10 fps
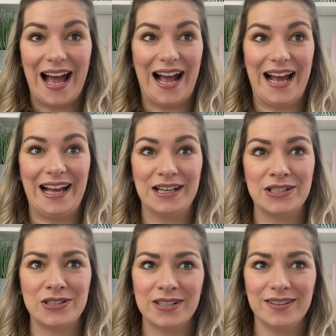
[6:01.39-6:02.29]

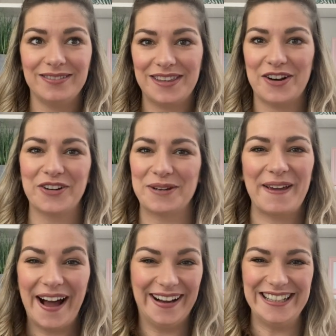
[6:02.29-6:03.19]
And they're not going to
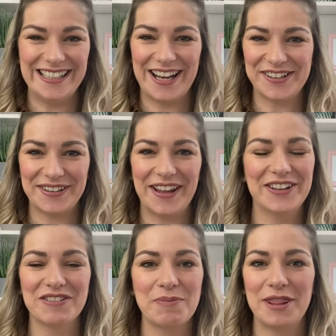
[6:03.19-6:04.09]
be hiding it around
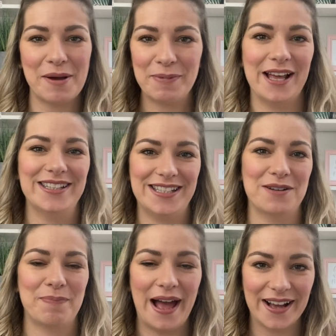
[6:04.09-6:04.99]
the room in their
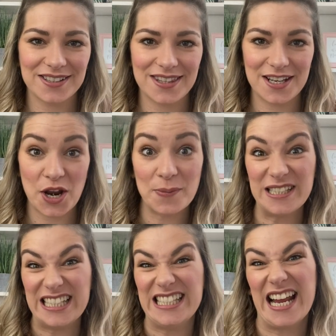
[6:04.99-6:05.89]
plastic bags so that
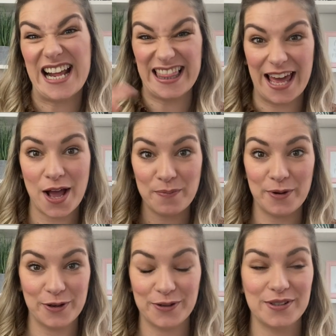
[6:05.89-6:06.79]
nobody can take their
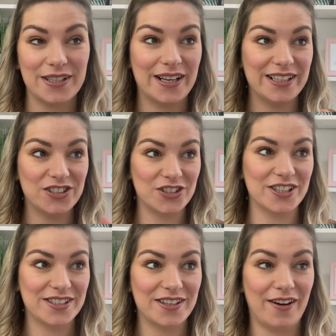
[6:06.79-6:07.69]
booze.
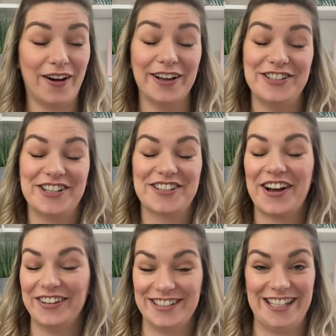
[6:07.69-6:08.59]
I just
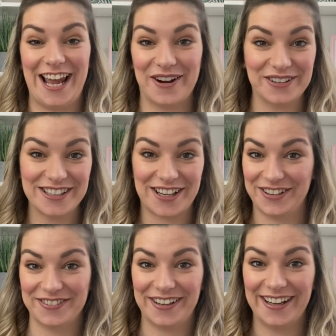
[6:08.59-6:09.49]
can't see how it's going
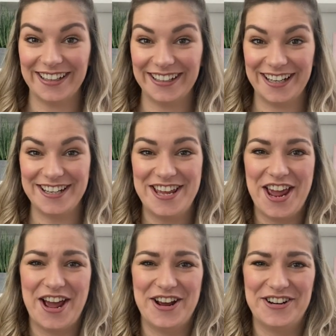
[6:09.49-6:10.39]
to work. Can
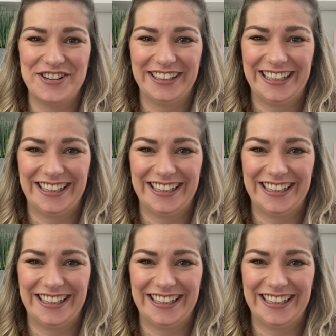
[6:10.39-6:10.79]
you?